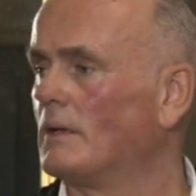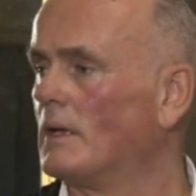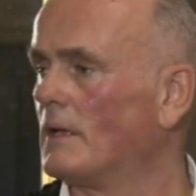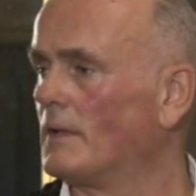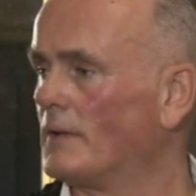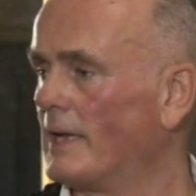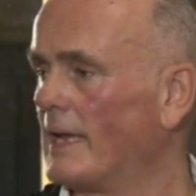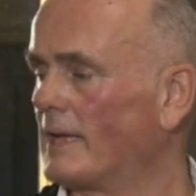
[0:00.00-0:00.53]

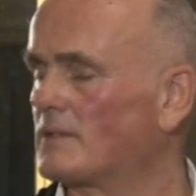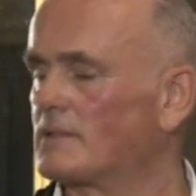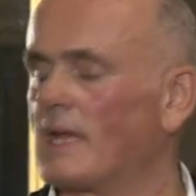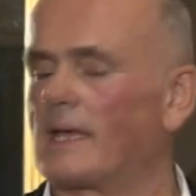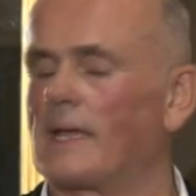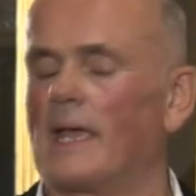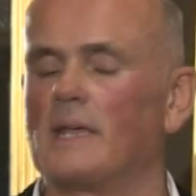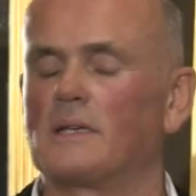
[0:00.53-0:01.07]
the next
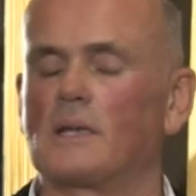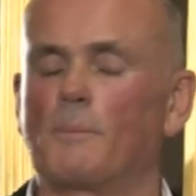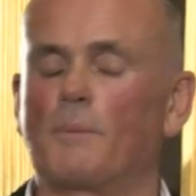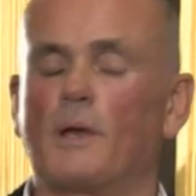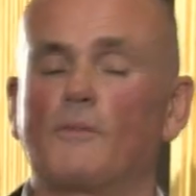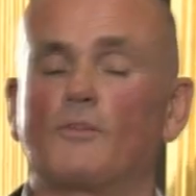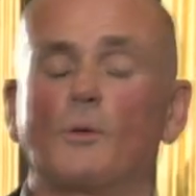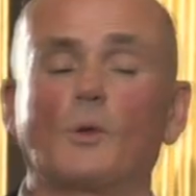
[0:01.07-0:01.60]
decade, a
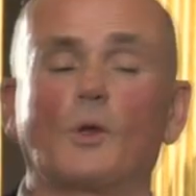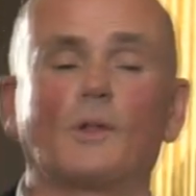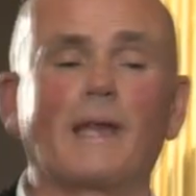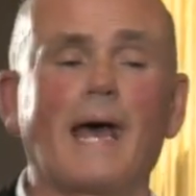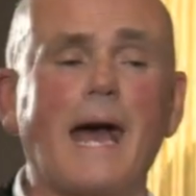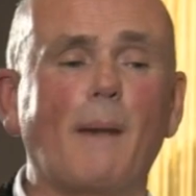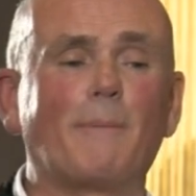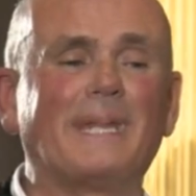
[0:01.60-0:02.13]
perfume called
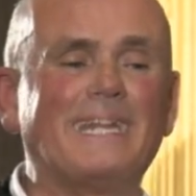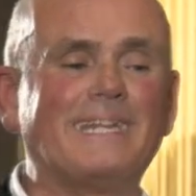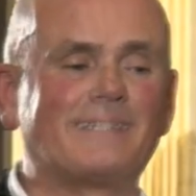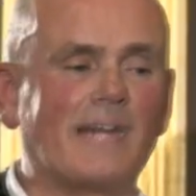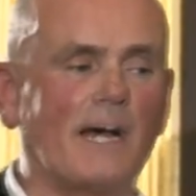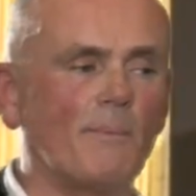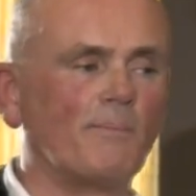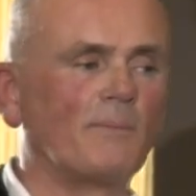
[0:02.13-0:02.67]
Habanita
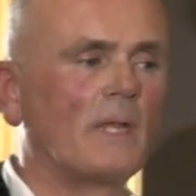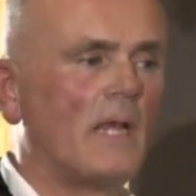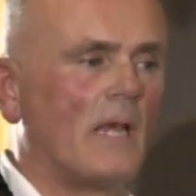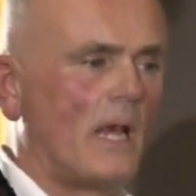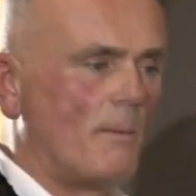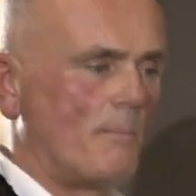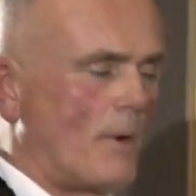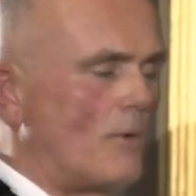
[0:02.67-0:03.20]

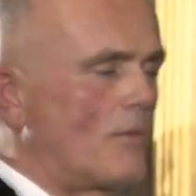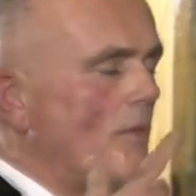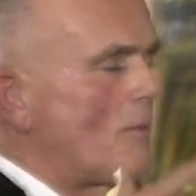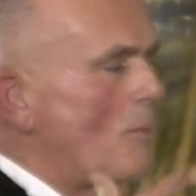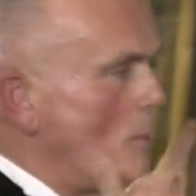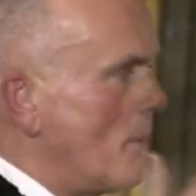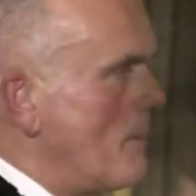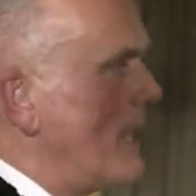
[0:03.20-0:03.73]
and both of them
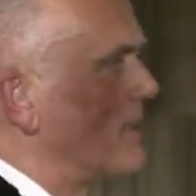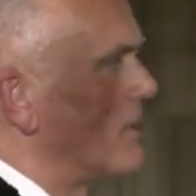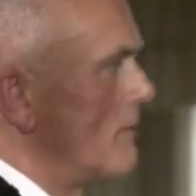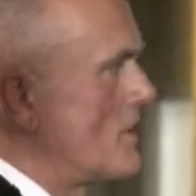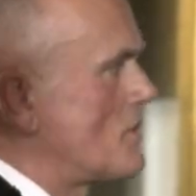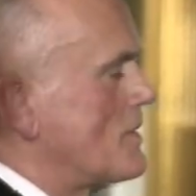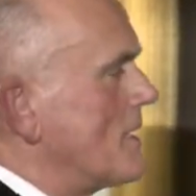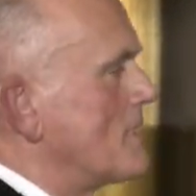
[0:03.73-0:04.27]
were made
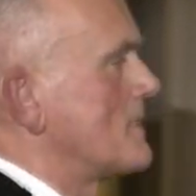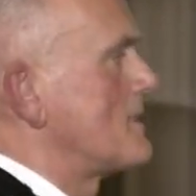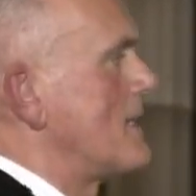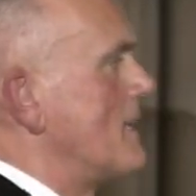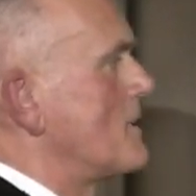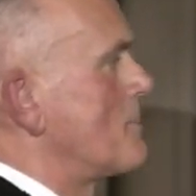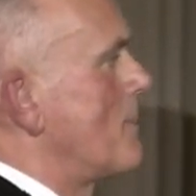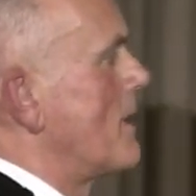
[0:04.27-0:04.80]
originally to scent
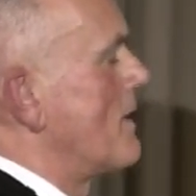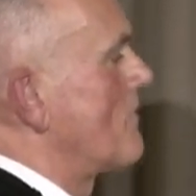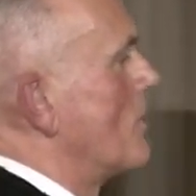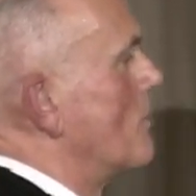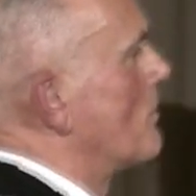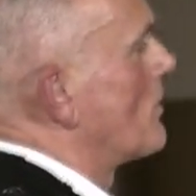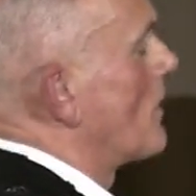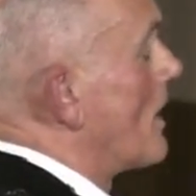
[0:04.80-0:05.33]
perfumes,
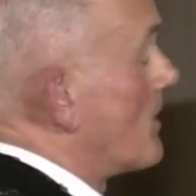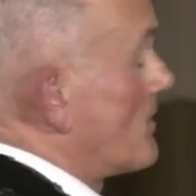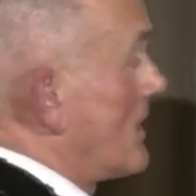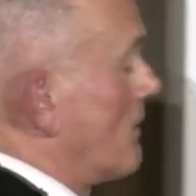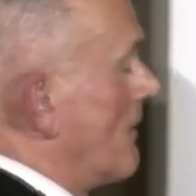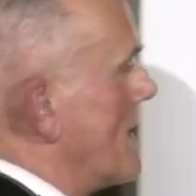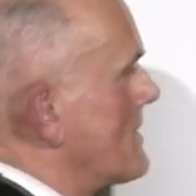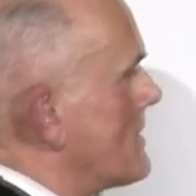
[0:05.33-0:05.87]
uh,
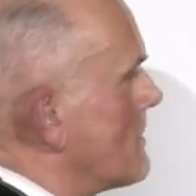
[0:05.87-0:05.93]
cigarettes.